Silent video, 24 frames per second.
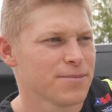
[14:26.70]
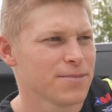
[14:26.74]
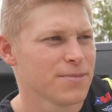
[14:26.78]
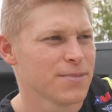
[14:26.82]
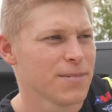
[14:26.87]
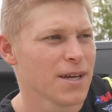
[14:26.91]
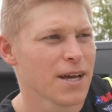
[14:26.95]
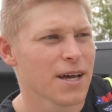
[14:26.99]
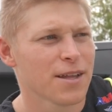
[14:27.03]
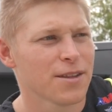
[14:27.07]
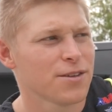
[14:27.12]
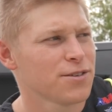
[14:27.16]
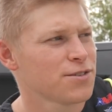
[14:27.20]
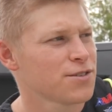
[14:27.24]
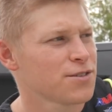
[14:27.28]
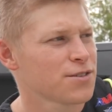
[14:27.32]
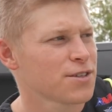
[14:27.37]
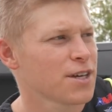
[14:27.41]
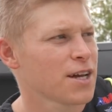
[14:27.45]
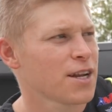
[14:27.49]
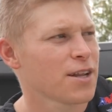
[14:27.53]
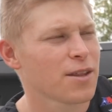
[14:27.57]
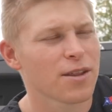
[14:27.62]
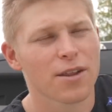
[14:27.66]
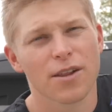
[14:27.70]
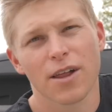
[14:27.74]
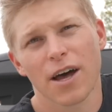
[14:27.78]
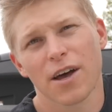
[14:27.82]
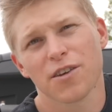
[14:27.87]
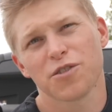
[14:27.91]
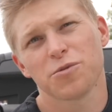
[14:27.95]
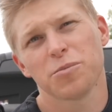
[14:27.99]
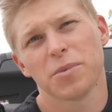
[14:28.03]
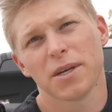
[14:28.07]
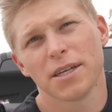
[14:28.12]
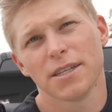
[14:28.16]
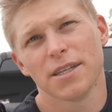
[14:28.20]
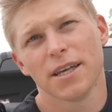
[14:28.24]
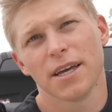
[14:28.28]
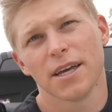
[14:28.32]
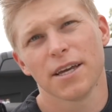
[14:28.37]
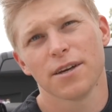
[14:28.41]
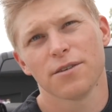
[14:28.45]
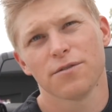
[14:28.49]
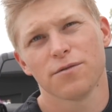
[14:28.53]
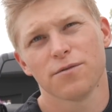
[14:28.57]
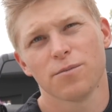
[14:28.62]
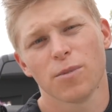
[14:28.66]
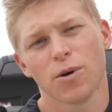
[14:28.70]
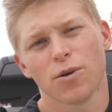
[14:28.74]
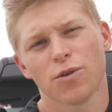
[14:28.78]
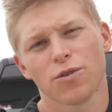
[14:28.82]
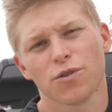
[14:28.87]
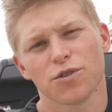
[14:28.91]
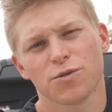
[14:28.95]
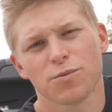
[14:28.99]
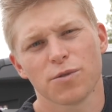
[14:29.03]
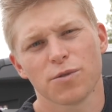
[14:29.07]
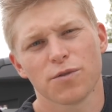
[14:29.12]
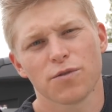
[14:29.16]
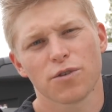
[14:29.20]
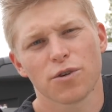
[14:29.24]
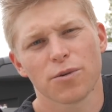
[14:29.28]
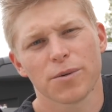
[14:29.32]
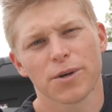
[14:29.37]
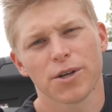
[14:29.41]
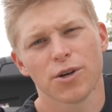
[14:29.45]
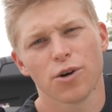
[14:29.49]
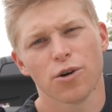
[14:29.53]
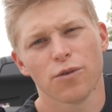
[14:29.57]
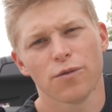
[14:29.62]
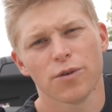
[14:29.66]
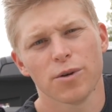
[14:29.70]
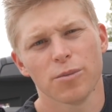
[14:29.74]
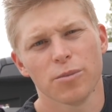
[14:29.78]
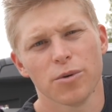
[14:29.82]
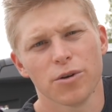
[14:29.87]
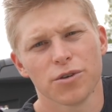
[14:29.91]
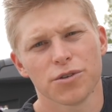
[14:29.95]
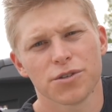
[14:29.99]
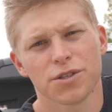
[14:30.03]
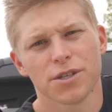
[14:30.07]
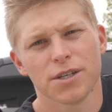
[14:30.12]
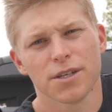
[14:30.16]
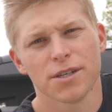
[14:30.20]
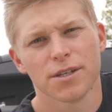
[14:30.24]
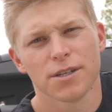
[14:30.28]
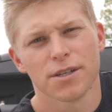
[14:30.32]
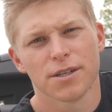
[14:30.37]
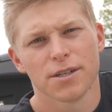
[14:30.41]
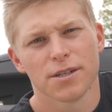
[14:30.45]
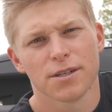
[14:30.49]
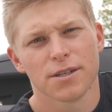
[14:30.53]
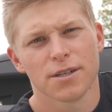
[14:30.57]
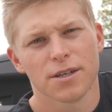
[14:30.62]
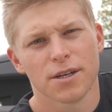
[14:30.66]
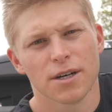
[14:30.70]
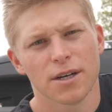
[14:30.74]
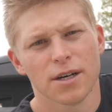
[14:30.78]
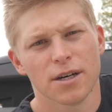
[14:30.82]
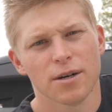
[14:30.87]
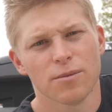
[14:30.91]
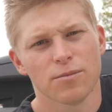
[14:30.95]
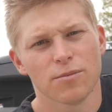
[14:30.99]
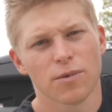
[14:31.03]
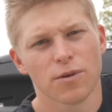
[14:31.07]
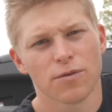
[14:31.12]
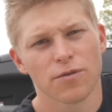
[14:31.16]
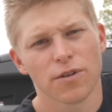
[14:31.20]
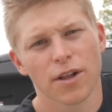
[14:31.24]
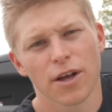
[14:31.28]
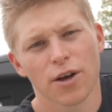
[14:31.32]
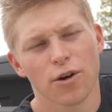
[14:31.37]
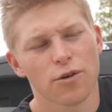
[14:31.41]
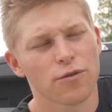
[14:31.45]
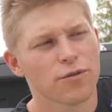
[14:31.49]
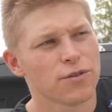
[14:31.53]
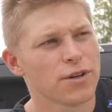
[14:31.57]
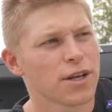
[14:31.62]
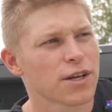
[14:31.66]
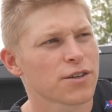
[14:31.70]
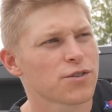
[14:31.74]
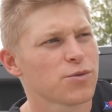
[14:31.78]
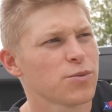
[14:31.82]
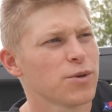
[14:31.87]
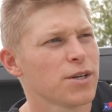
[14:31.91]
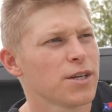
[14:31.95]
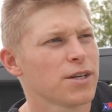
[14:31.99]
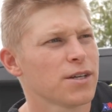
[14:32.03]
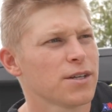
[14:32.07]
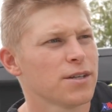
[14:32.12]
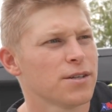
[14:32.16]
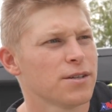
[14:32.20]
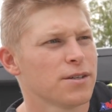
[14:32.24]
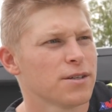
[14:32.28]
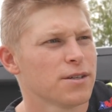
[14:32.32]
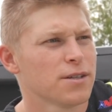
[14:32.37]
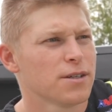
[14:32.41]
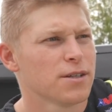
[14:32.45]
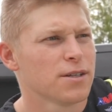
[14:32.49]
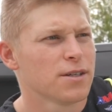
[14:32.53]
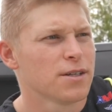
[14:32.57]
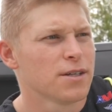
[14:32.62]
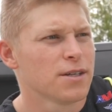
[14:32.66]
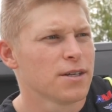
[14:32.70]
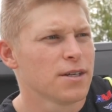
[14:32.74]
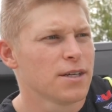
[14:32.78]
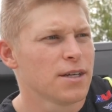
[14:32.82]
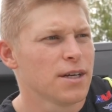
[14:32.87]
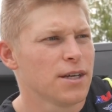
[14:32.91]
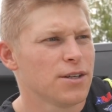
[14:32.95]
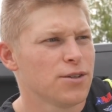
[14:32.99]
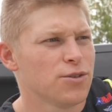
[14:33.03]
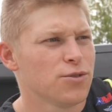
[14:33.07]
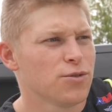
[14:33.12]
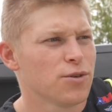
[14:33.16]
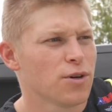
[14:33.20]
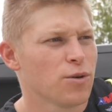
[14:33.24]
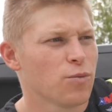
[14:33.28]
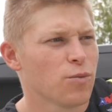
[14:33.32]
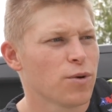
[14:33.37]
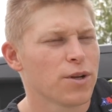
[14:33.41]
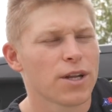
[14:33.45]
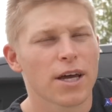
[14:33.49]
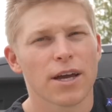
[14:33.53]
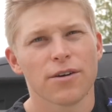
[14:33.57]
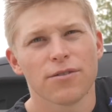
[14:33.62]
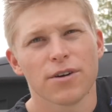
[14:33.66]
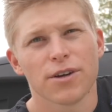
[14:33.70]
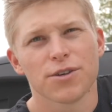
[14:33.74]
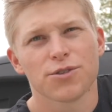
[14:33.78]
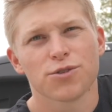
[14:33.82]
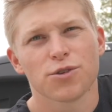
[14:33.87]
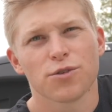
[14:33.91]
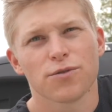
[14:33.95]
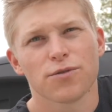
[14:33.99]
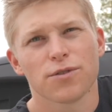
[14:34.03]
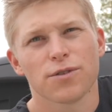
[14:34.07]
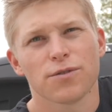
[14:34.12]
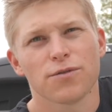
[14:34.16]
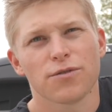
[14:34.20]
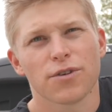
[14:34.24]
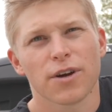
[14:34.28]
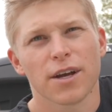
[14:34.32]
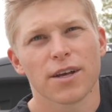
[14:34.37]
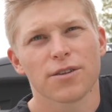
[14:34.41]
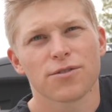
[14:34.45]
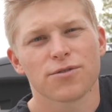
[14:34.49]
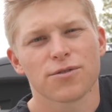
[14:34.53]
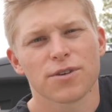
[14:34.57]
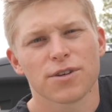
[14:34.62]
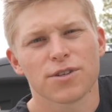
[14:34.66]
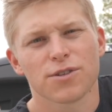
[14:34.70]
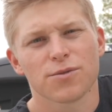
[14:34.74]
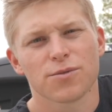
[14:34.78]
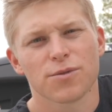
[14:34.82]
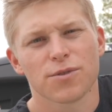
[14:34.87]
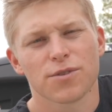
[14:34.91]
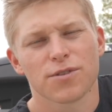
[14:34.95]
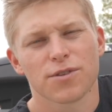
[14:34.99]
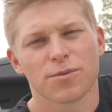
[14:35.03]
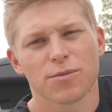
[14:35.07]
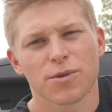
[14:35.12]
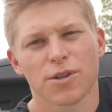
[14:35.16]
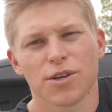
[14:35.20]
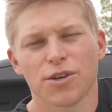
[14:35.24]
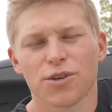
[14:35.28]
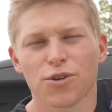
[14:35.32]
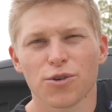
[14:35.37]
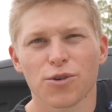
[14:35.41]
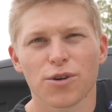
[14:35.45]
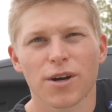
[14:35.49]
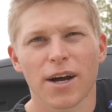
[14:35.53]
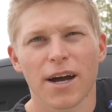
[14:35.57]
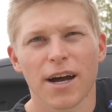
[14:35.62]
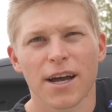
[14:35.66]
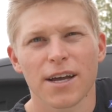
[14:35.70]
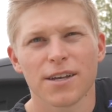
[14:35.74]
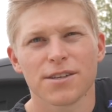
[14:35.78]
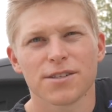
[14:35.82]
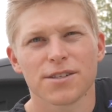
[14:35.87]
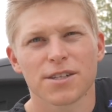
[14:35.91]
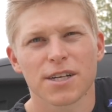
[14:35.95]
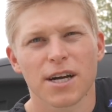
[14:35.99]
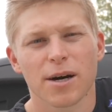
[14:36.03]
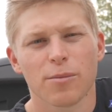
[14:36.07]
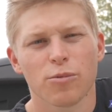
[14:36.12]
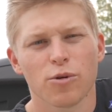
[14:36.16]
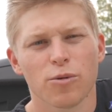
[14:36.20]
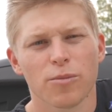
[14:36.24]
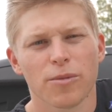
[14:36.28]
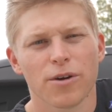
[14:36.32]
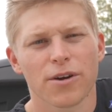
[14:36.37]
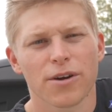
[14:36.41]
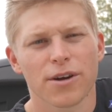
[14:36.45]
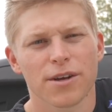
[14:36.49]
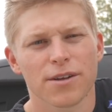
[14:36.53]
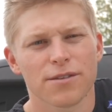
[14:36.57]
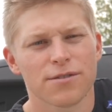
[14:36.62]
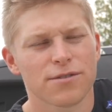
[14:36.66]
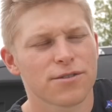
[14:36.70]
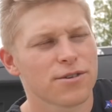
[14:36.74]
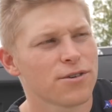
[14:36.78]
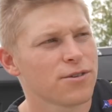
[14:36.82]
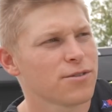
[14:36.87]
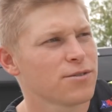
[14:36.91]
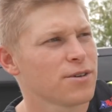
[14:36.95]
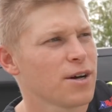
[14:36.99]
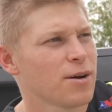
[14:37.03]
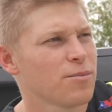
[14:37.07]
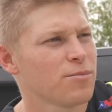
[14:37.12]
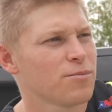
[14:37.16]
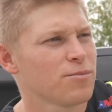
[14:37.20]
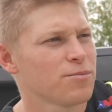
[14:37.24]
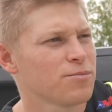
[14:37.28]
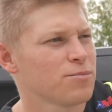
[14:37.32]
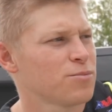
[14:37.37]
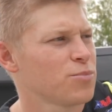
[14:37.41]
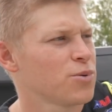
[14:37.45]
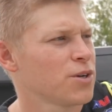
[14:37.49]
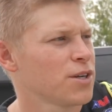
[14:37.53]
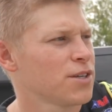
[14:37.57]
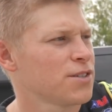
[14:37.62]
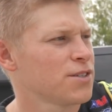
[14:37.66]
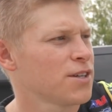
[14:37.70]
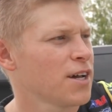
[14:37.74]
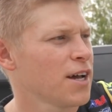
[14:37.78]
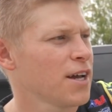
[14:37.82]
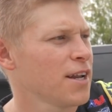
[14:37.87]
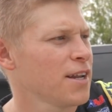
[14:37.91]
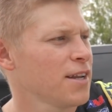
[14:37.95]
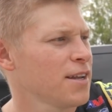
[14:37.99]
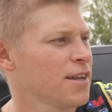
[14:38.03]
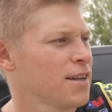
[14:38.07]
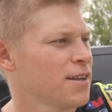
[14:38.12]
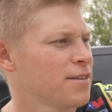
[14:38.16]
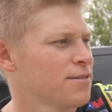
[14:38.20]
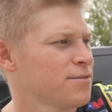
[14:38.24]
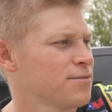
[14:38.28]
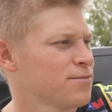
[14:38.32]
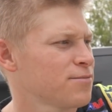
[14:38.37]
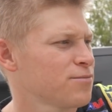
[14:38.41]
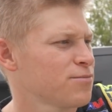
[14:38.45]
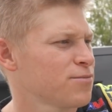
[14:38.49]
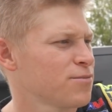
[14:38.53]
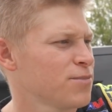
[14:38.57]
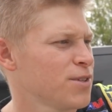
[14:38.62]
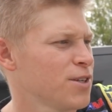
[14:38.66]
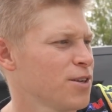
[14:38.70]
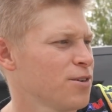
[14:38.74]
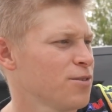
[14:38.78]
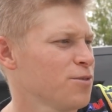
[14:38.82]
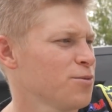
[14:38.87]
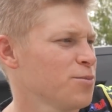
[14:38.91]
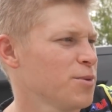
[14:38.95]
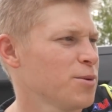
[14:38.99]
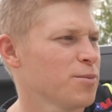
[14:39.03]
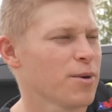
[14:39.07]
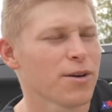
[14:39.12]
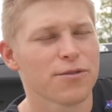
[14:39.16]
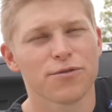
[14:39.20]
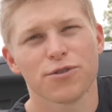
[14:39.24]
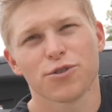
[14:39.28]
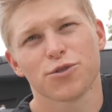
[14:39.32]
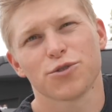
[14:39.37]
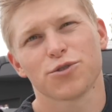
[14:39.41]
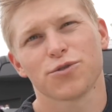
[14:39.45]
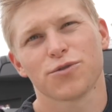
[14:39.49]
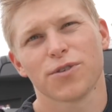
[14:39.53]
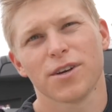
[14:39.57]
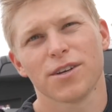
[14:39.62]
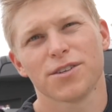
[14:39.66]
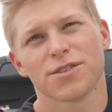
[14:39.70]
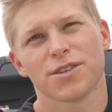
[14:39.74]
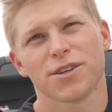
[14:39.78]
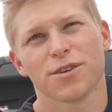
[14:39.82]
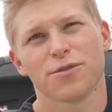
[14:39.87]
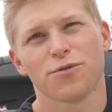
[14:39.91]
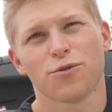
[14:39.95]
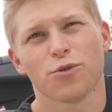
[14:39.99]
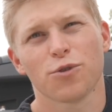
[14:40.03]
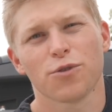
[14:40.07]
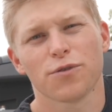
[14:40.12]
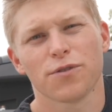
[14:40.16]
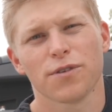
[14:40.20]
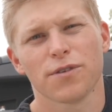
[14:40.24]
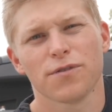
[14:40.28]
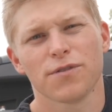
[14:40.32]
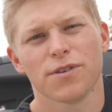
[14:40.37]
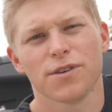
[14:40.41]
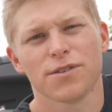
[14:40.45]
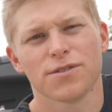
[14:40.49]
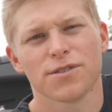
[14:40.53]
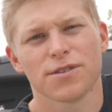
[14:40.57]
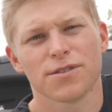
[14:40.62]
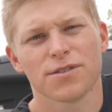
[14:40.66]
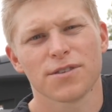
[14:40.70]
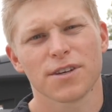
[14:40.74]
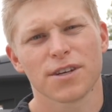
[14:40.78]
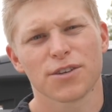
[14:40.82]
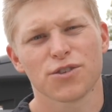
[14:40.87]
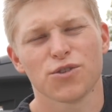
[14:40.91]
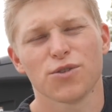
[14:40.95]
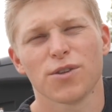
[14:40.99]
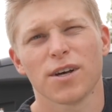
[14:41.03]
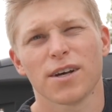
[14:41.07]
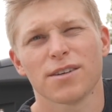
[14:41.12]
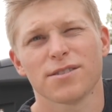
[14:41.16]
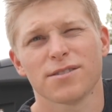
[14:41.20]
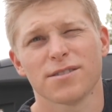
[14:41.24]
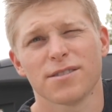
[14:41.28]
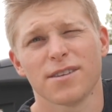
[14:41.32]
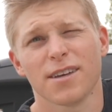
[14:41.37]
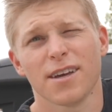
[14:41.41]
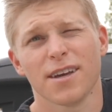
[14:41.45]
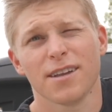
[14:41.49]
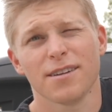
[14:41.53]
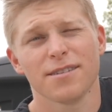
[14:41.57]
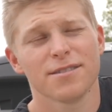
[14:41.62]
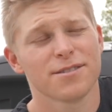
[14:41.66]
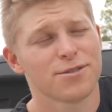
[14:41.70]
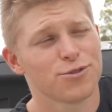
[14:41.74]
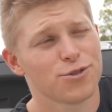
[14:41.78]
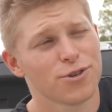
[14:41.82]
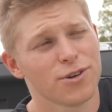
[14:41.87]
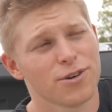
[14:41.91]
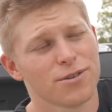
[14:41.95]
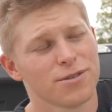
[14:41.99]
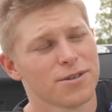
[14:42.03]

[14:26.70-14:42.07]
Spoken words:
yeah, this is kind of the last big day of motos before we go over to Bercy. I'll fly over next week and do a one-night race over in France, racing with some of the Euro guys and a couple Americans. So I'm pretty excited, and you know, it'll be my first race on a 450 since like 2010. So